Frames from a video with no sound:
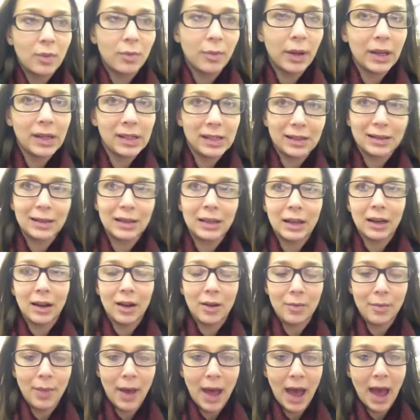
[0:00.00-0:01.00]
basically
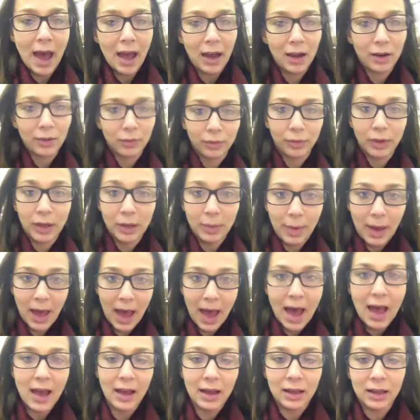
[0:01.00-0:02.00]
to unpack,
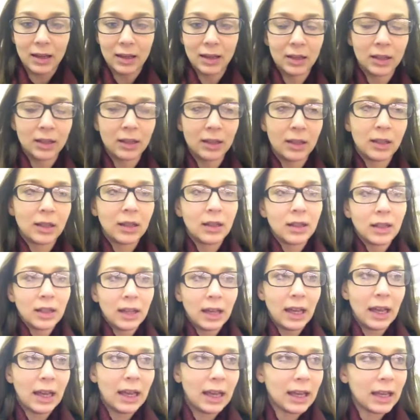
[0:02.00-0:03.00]
repack,
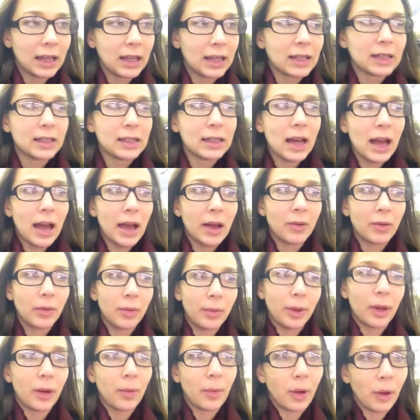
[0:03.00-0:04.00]
and I will
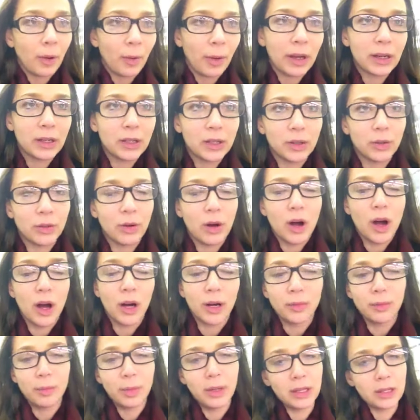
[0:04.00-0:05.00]
be on my way to
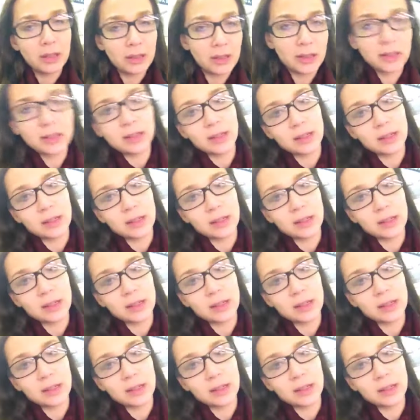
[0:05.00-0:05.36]
Heartbeats